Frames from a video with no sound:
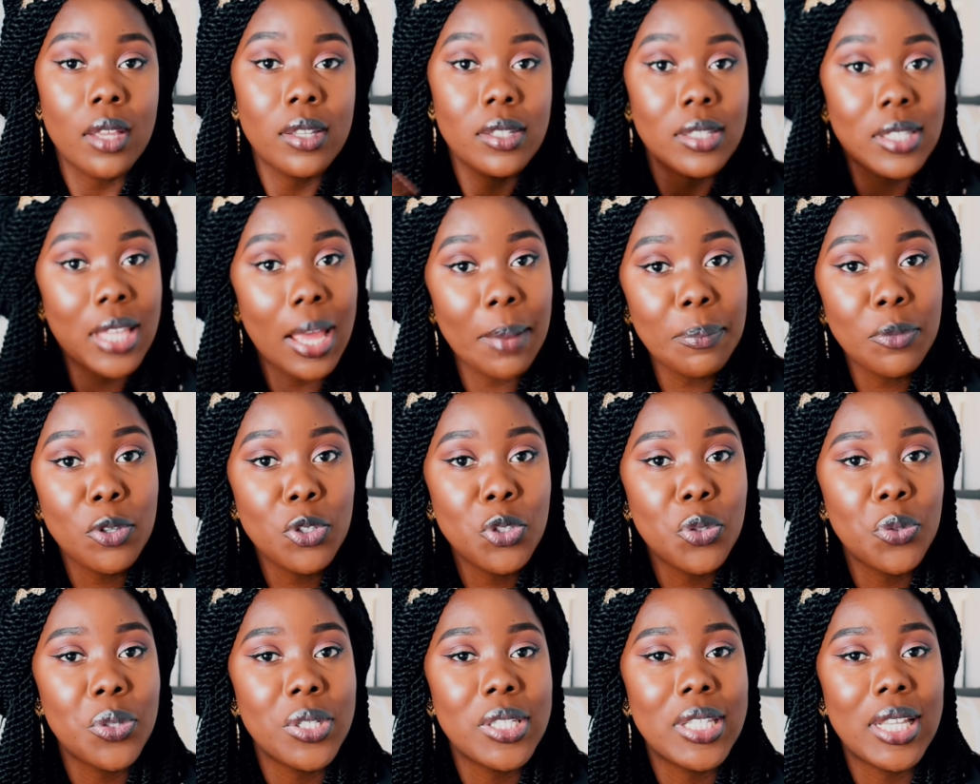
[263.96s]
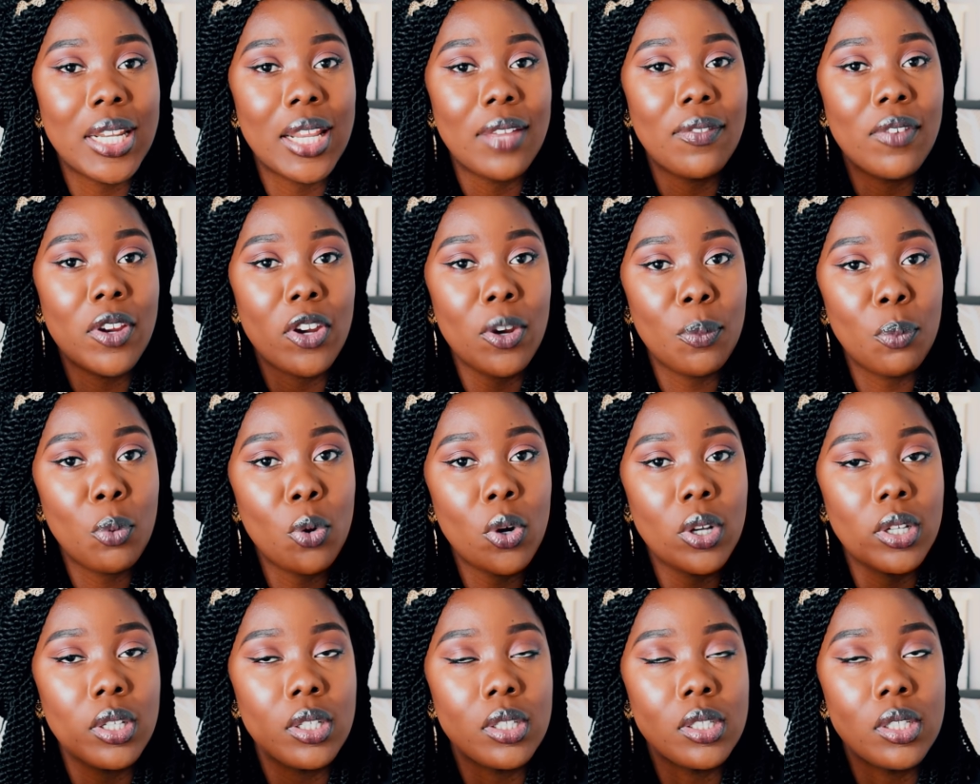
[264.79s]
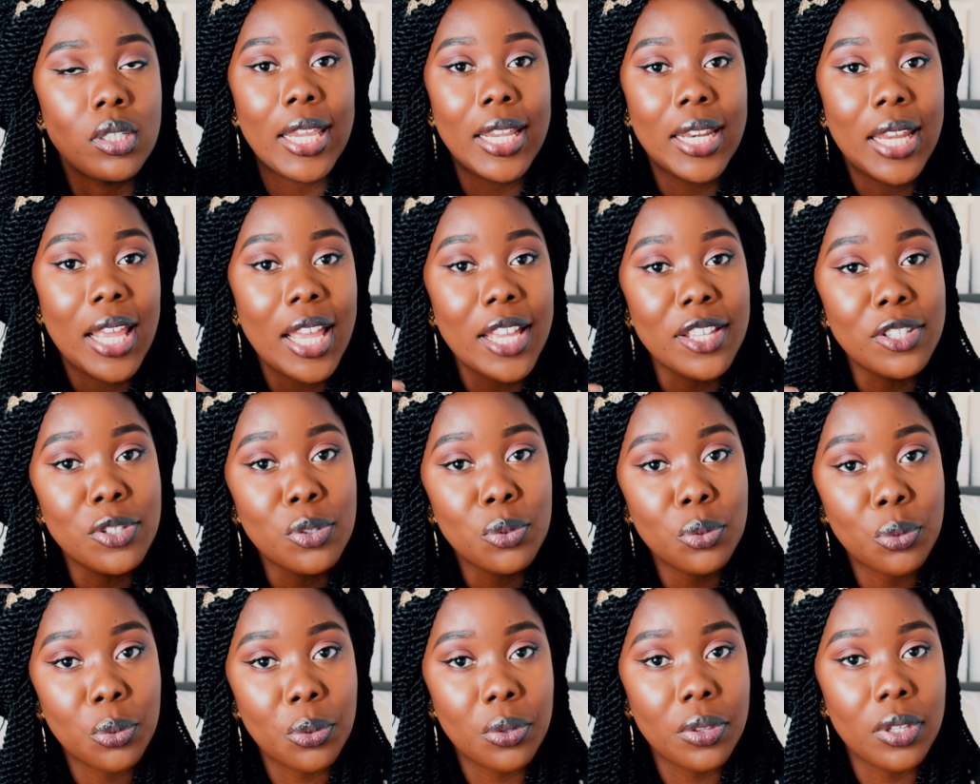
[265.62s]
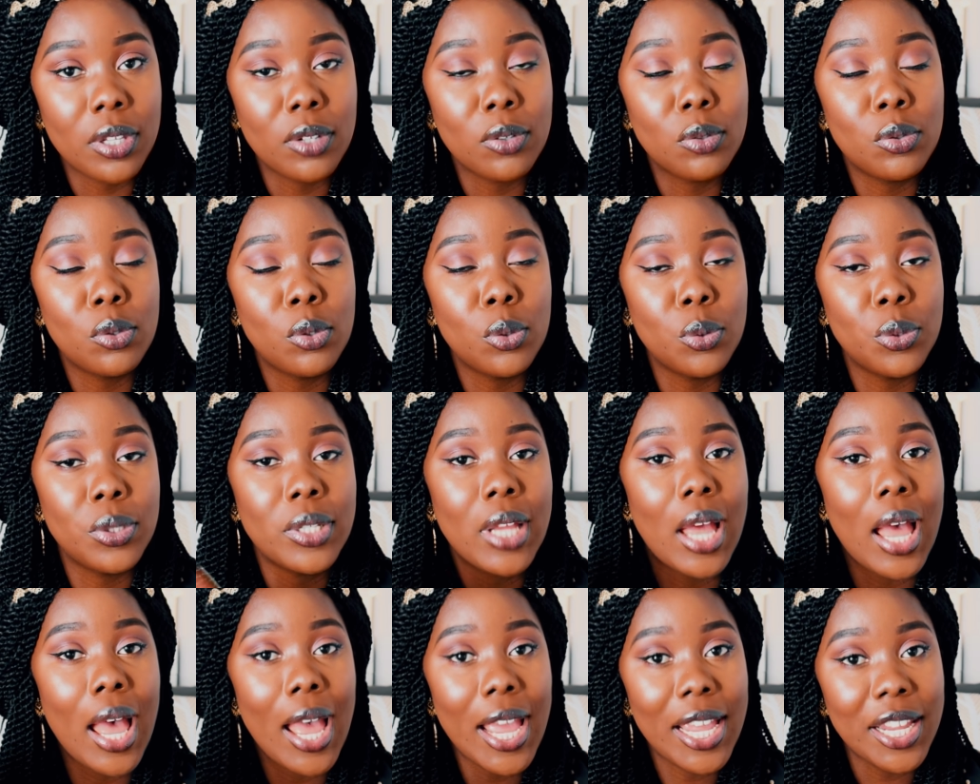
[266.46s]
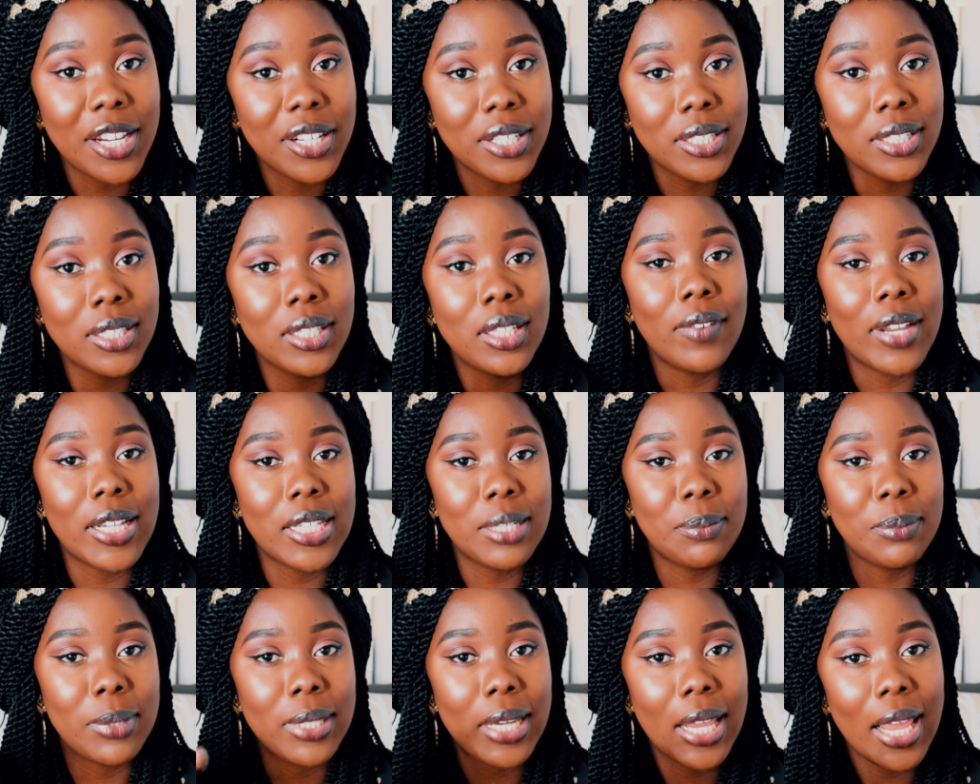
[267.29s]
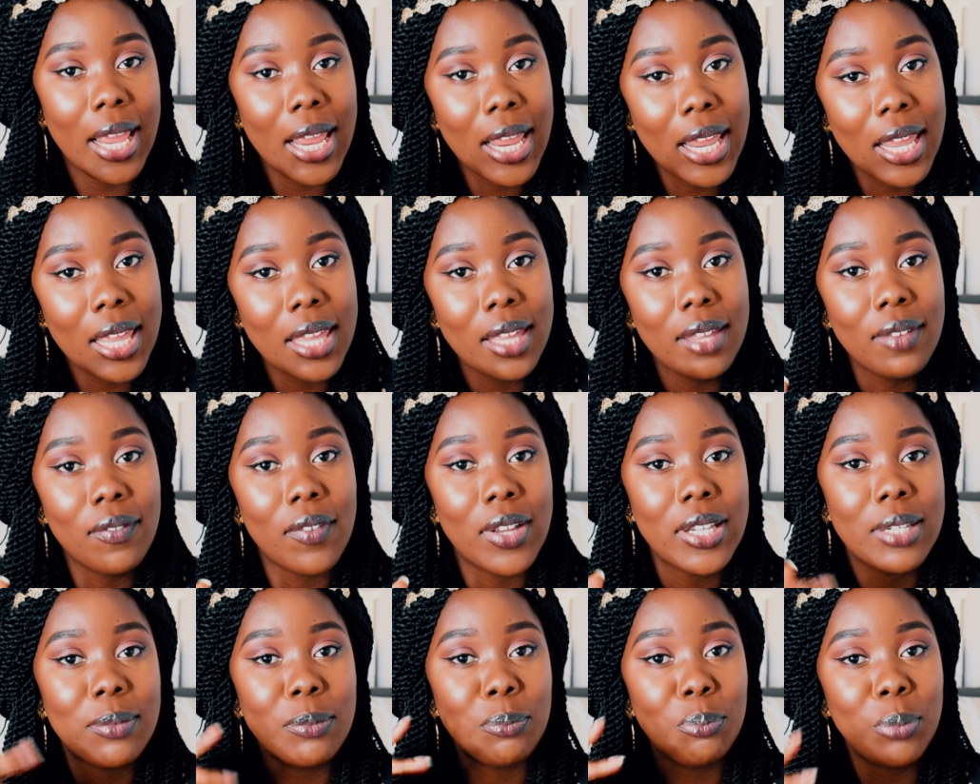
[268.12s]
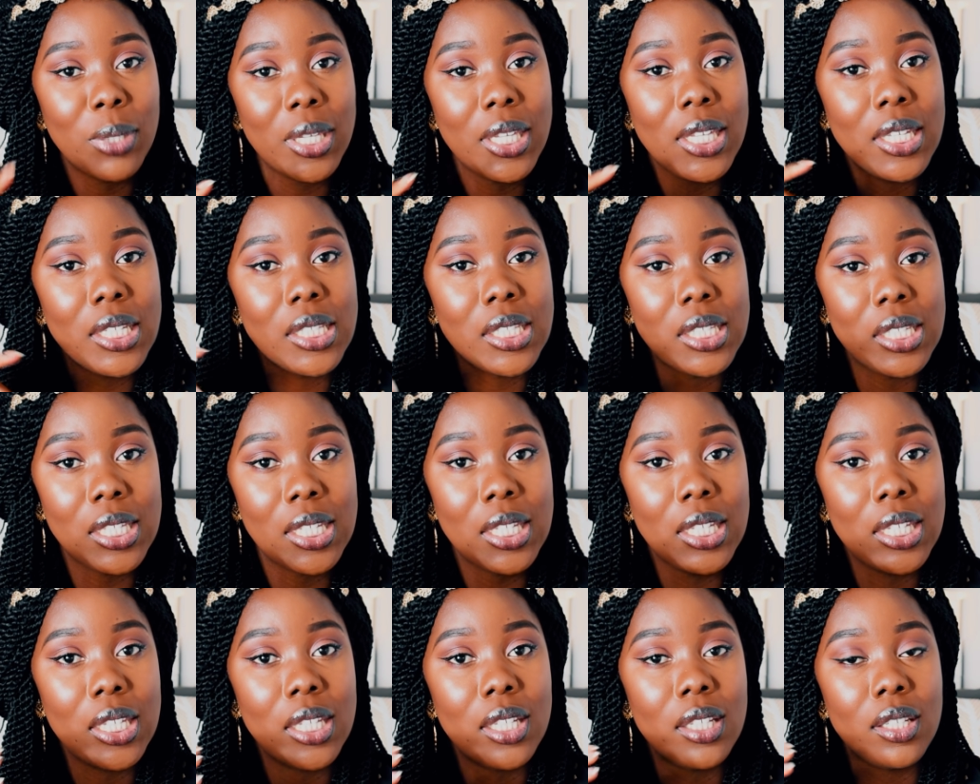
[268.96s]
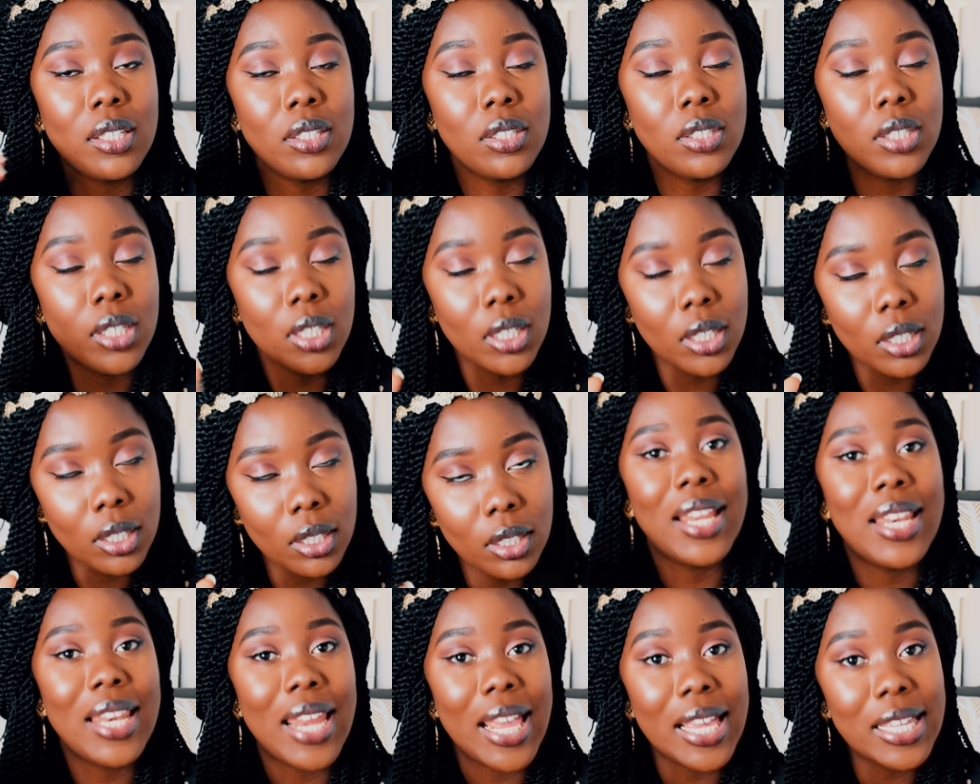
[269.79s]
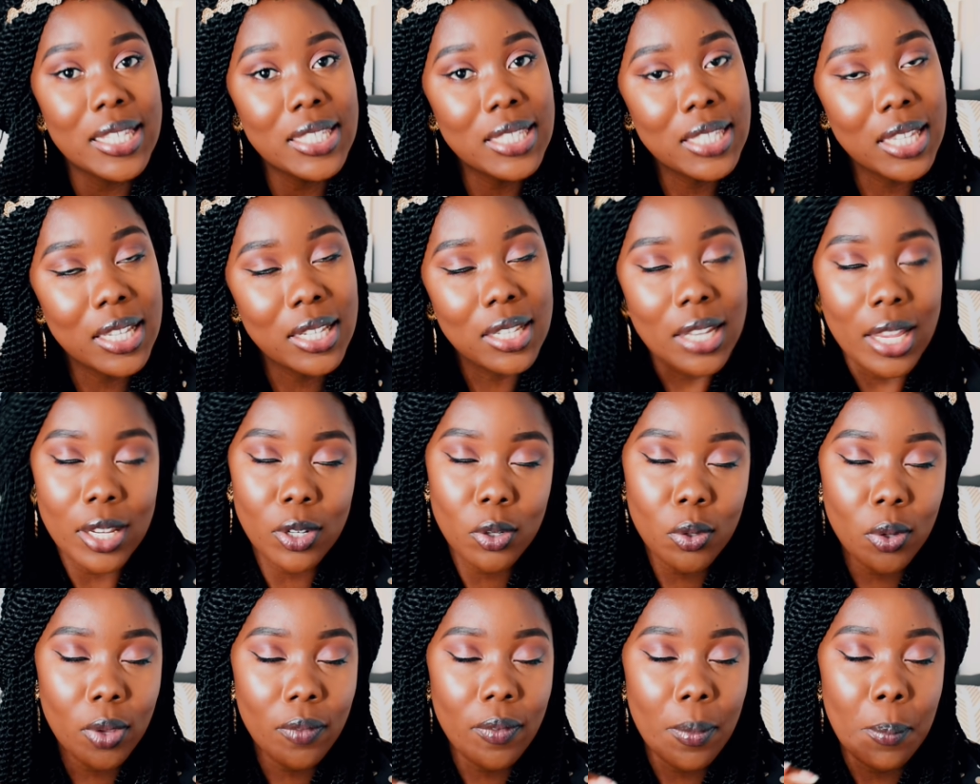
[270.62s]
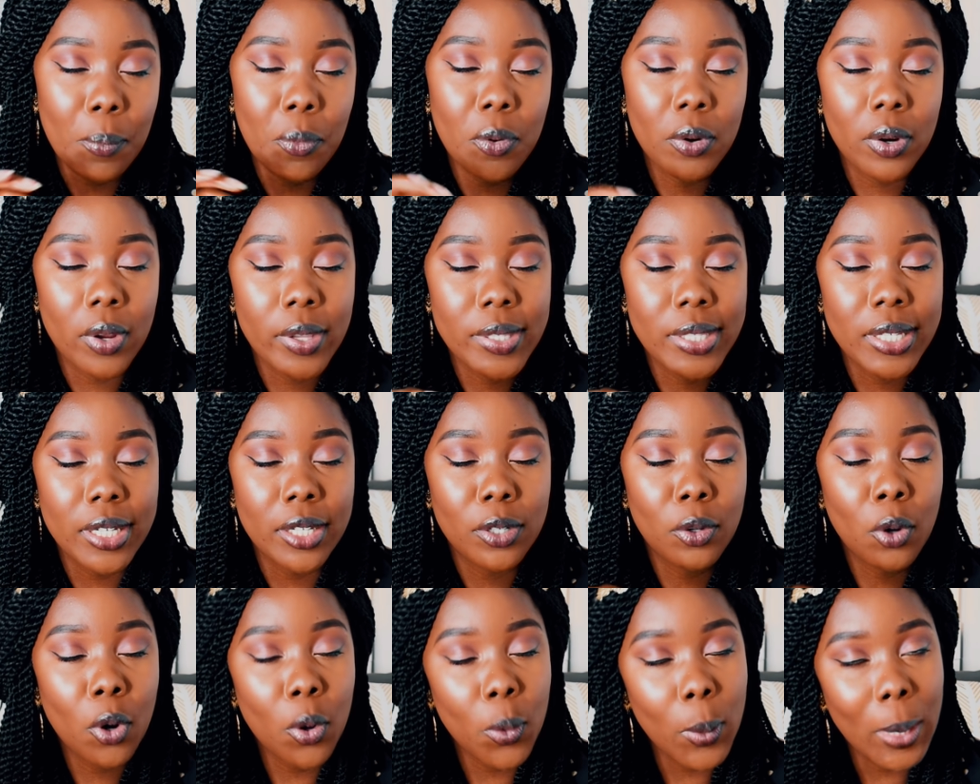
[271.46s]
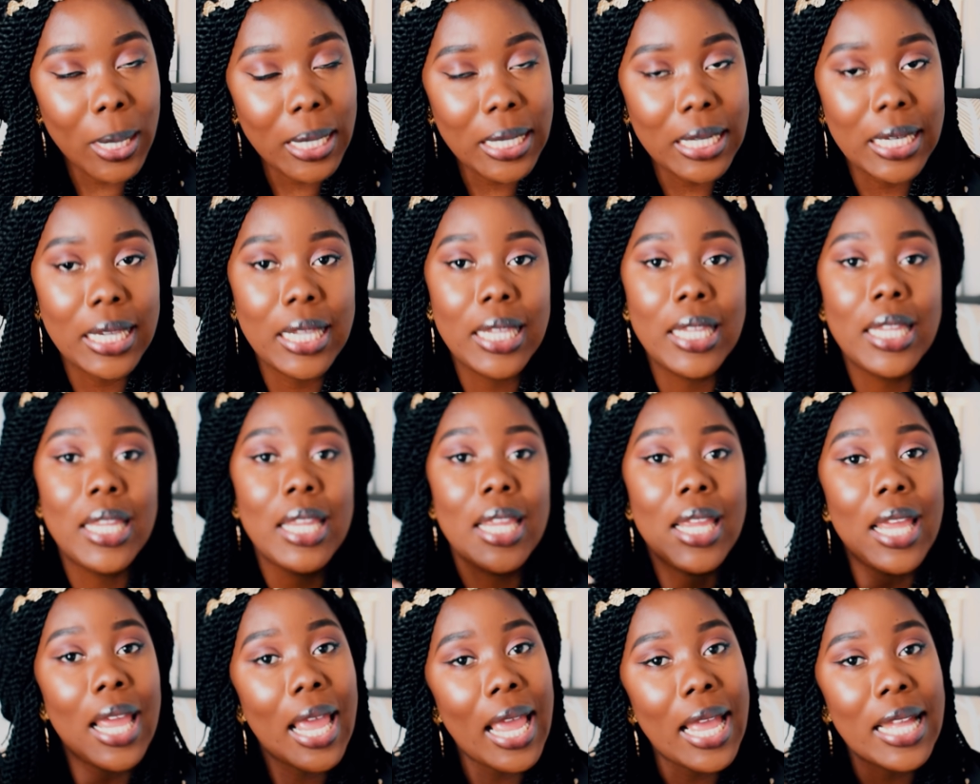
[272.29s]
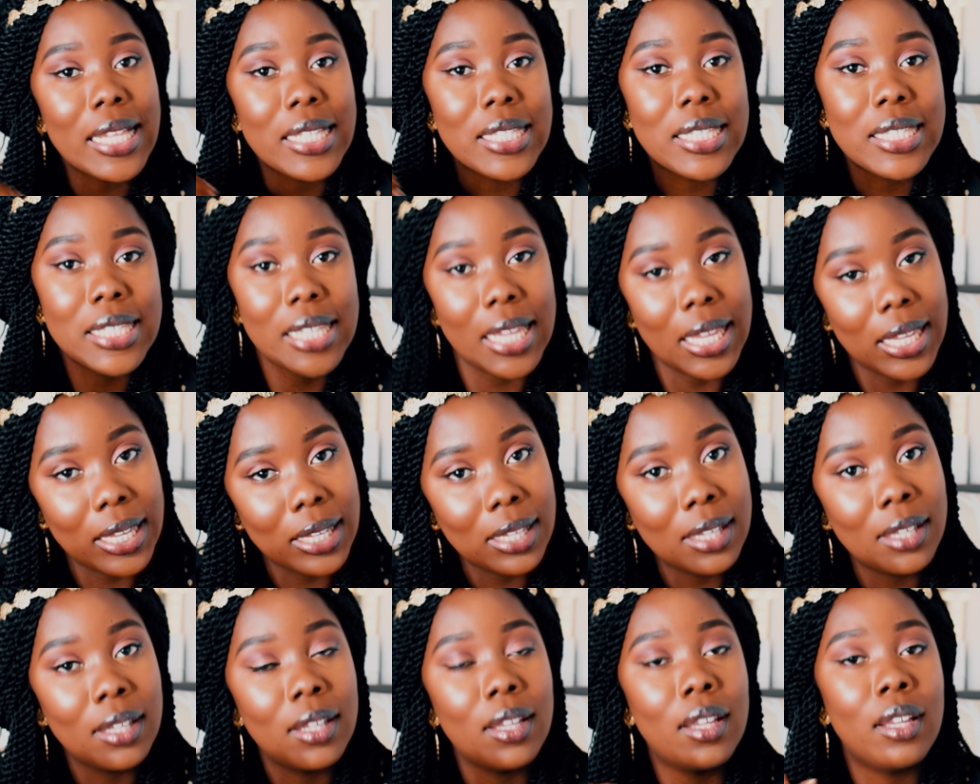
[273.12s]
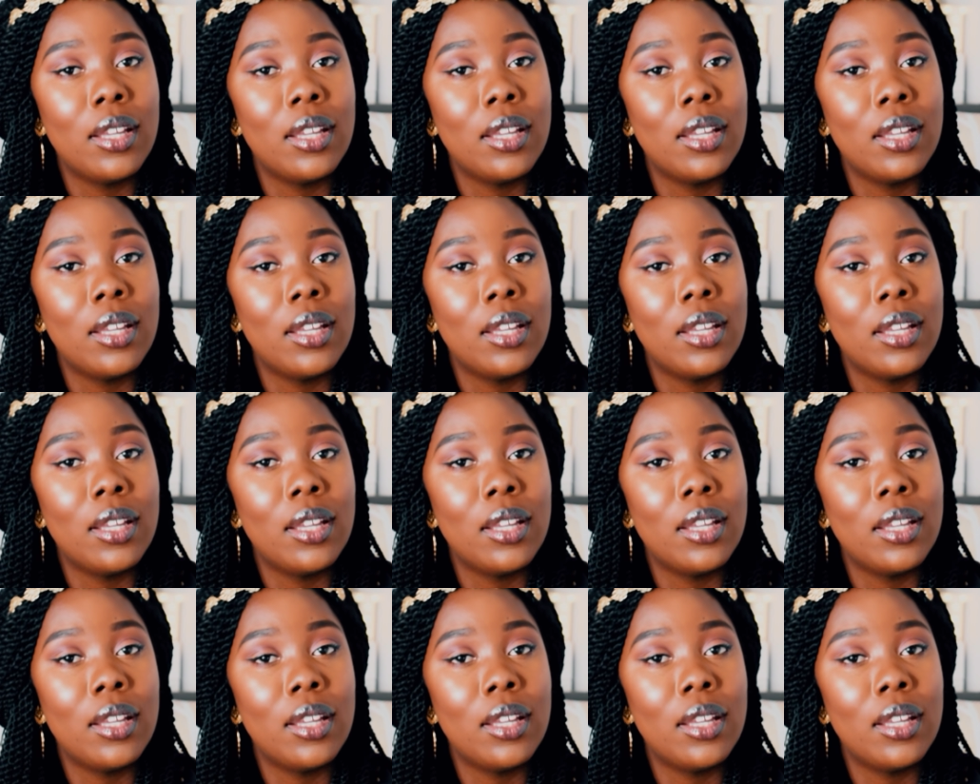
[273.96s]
Some nutrients that are very important in hair's growth include iron, vitamin A, vitamin B, C, D, niacin, I don't know if I'm pronouncing it correctly, and zinc.